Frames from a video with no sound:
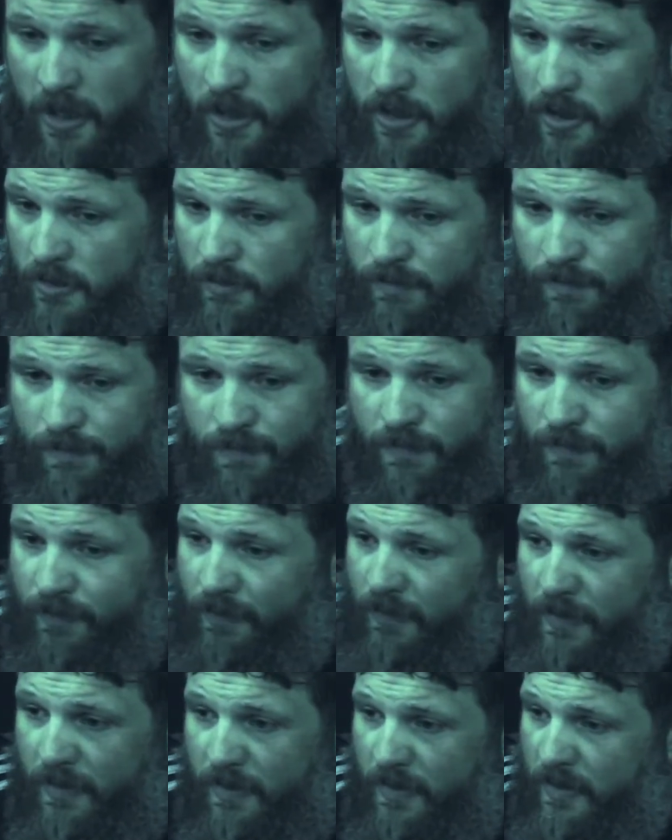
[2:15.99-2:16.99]
you
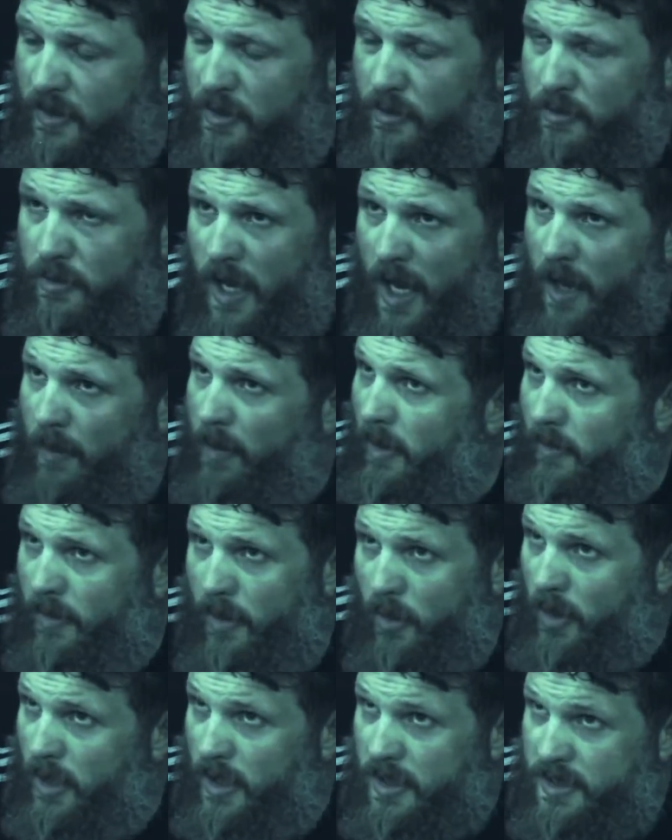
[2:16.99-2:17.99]
name
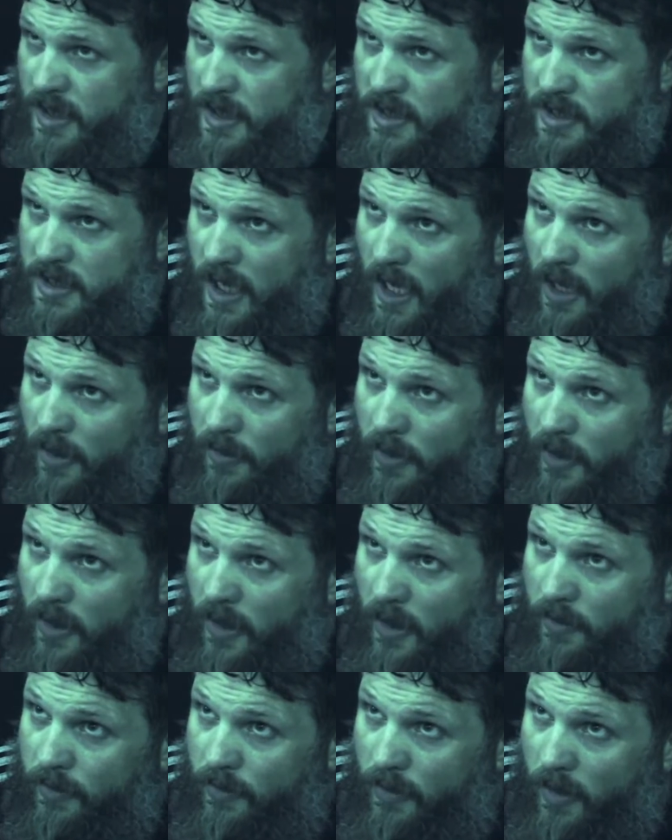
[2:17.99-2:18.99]
every organization out
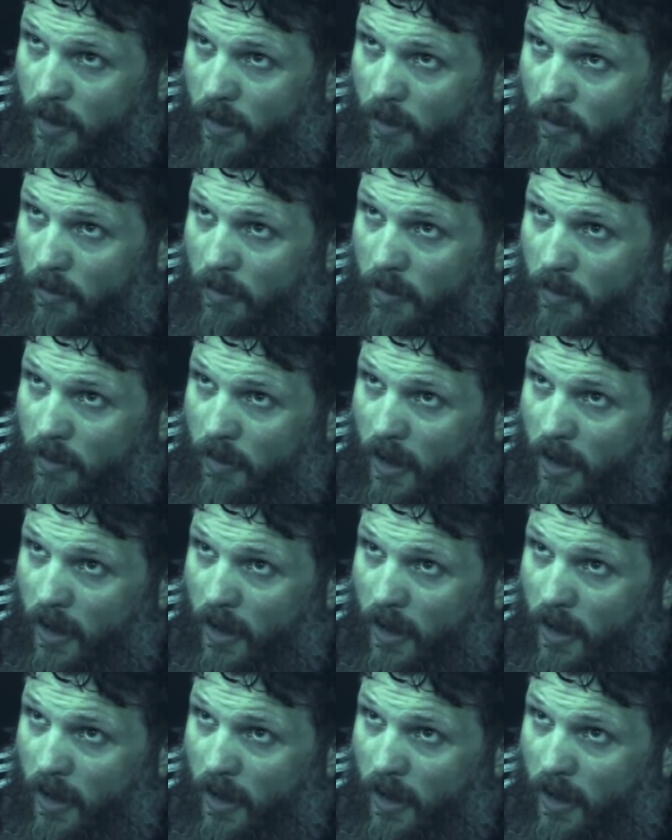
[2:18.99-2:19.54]
there from